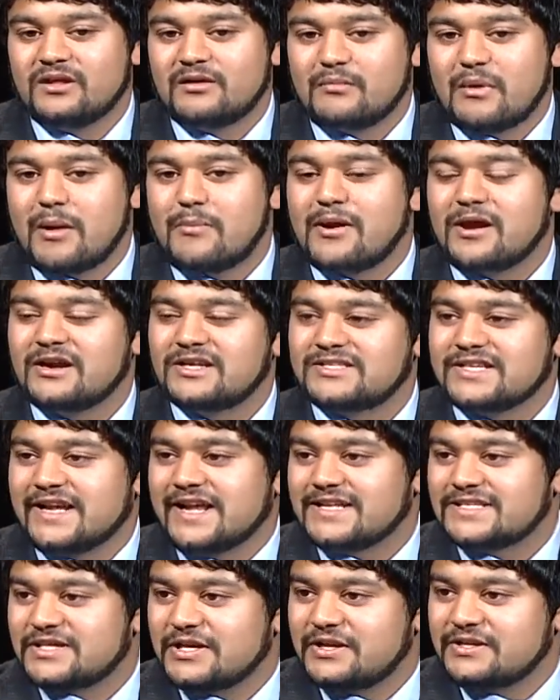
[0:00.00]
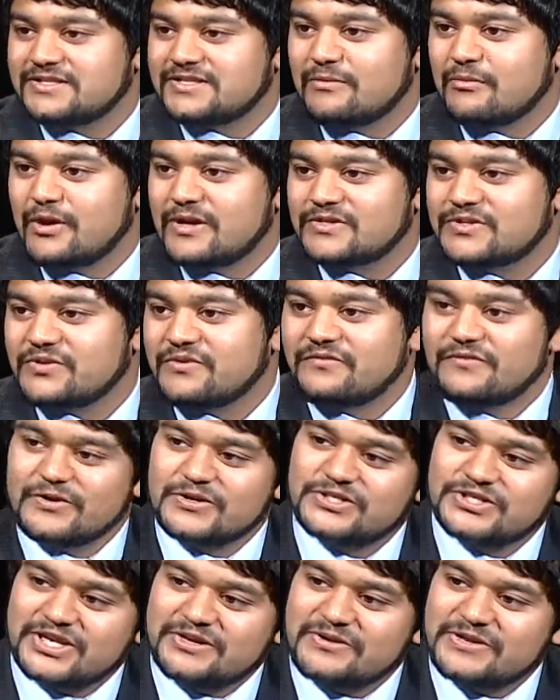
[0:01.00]
my parents, I guess, in some ways are the
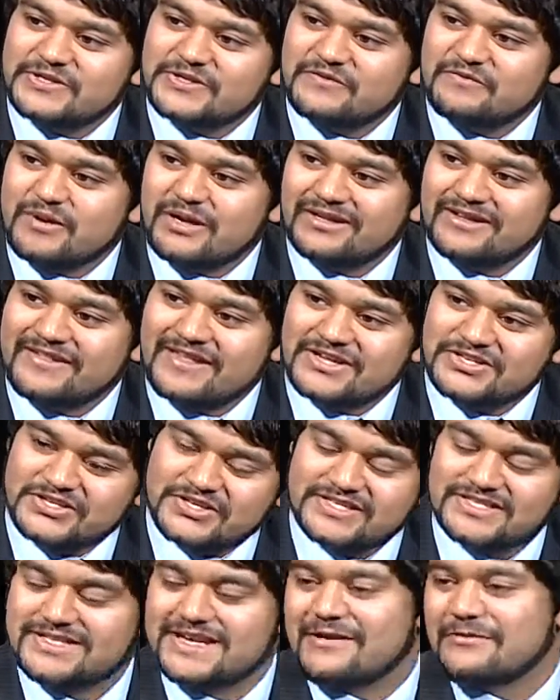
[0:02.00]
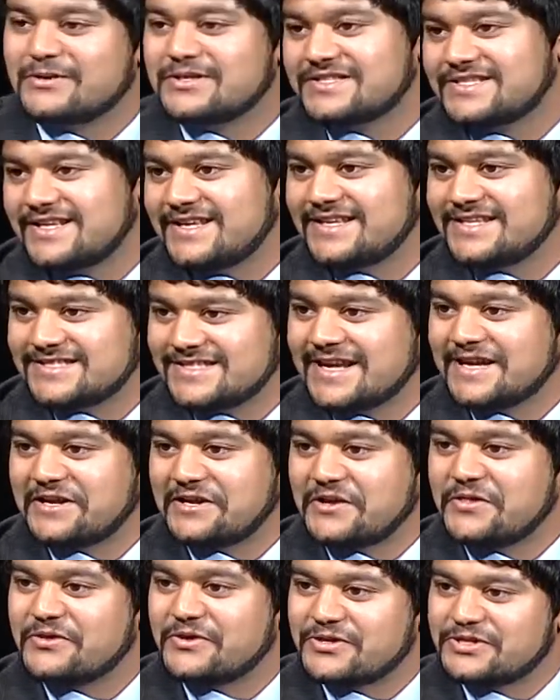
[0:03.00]
first generation of Bangladeshis, and now we're seeing second
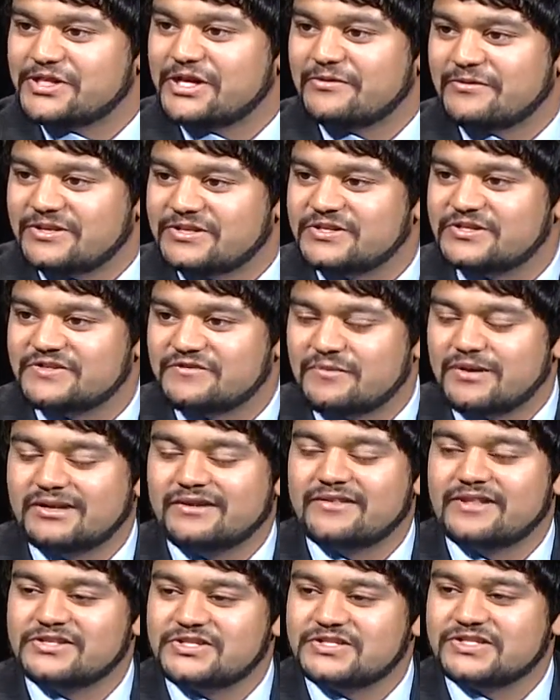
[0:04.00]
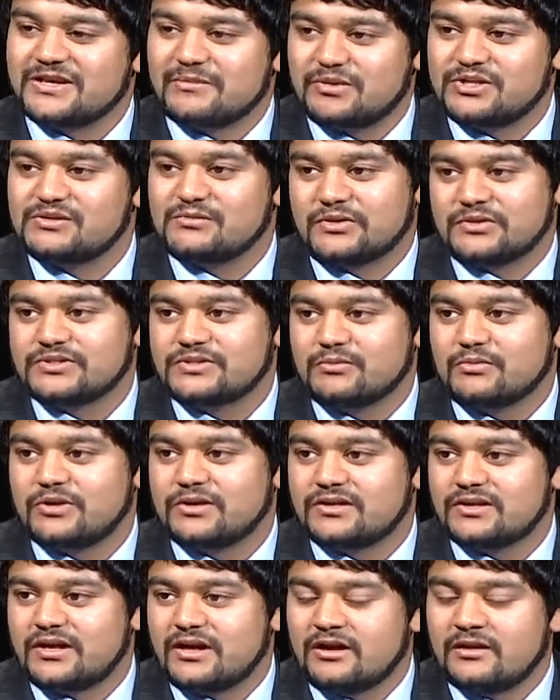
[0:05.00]
and third generations of Bangladeshis coming to
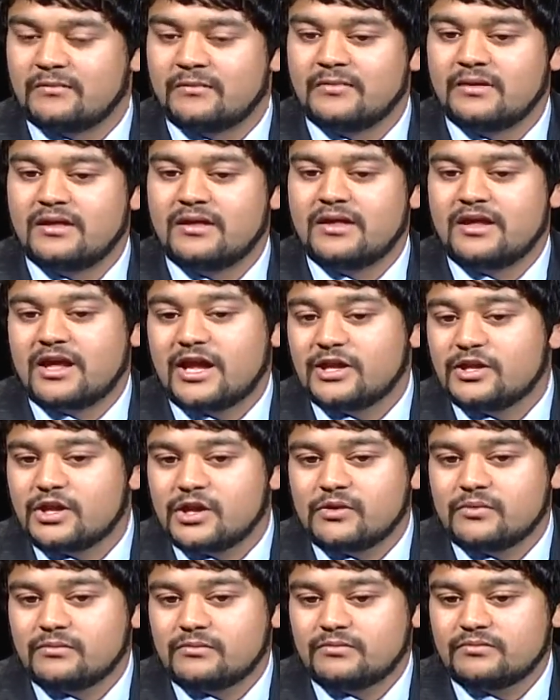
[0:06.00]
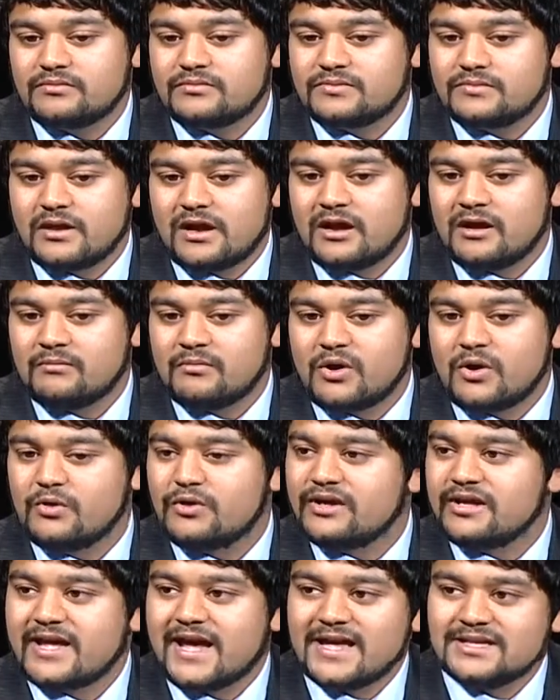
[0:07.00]
Baltimore. And
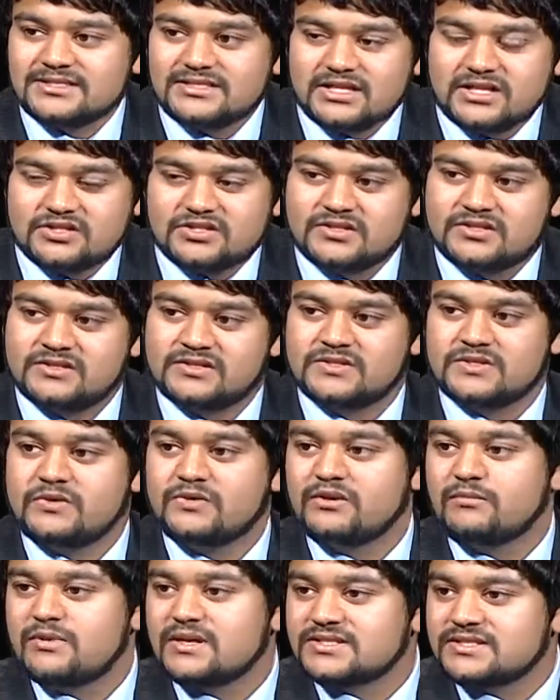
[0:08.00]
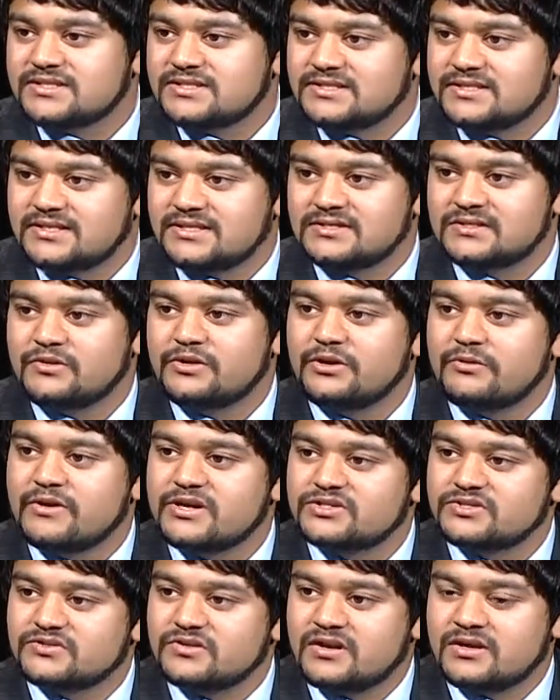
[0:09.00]
owning gas stations, owning businesses, owning
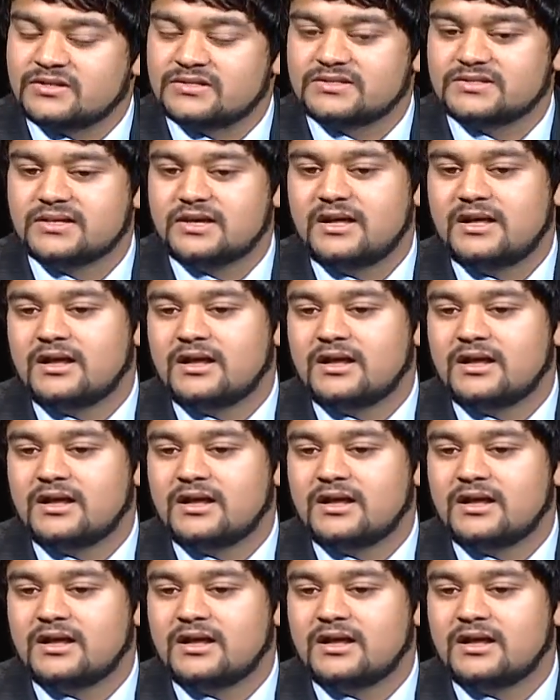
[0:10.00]
restaurants,